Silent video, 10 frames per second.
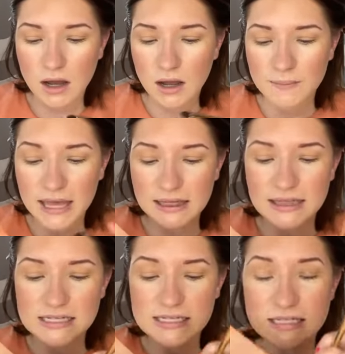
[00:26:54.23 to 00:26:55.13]
Um,
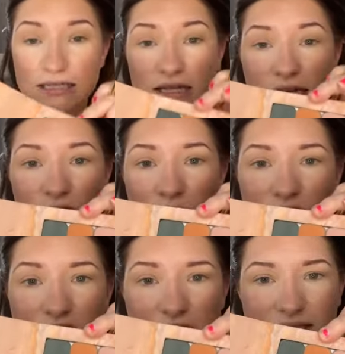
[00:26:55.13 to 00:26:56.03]
and this is Leo,
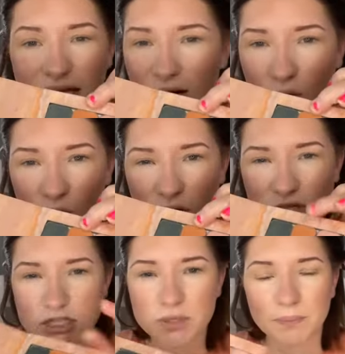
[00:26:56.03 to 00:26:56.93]
which has that
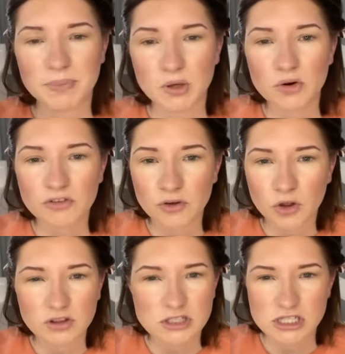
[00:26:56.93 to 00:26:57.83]
orange,
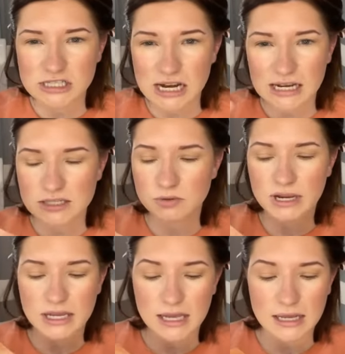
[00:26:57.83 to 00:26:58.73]
beautiful, just ties
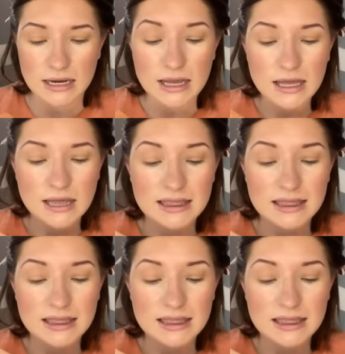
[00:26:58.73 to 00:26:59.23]
right in.